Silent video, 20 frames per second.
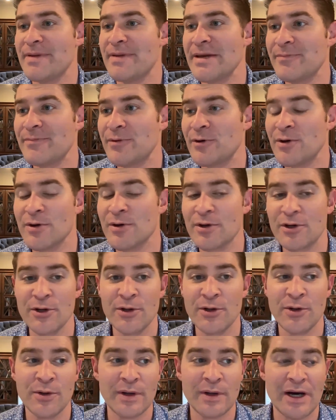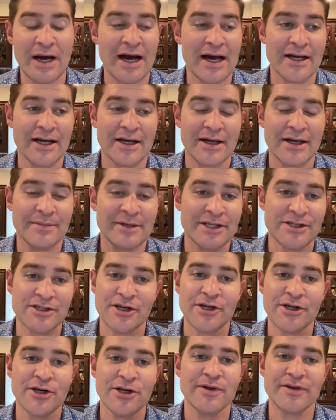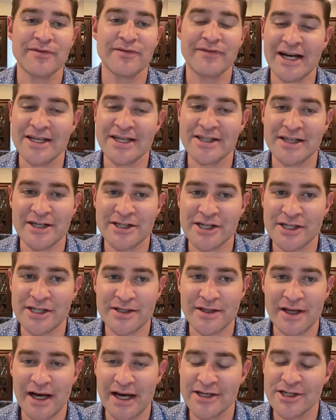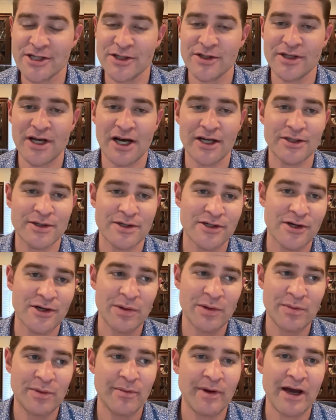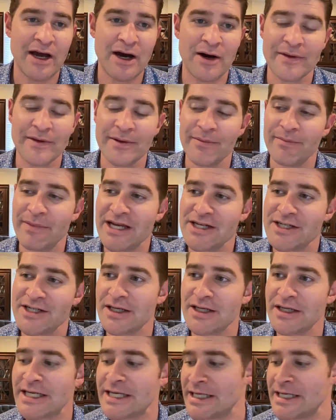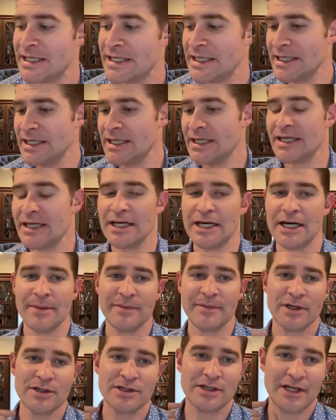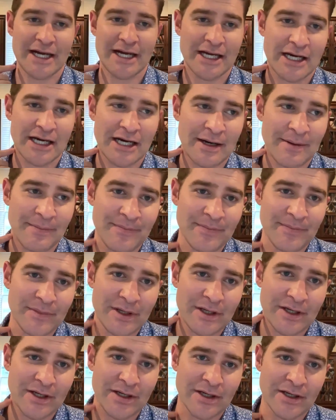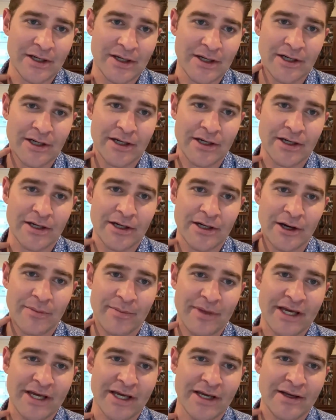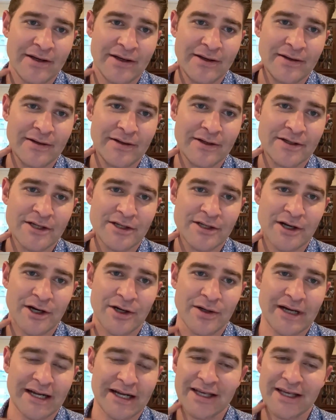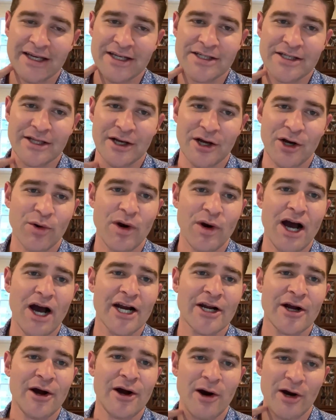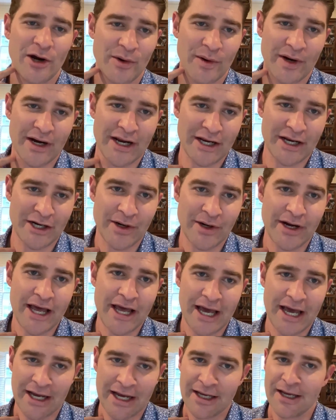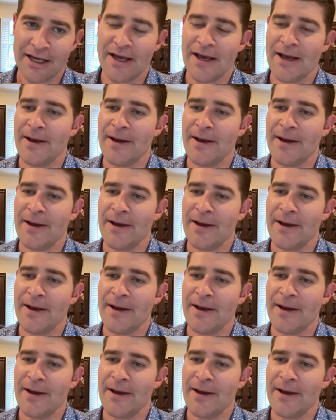people who, there's a new device I just talked to a startup about that basically there's like I think it's the carotid artery in your neck.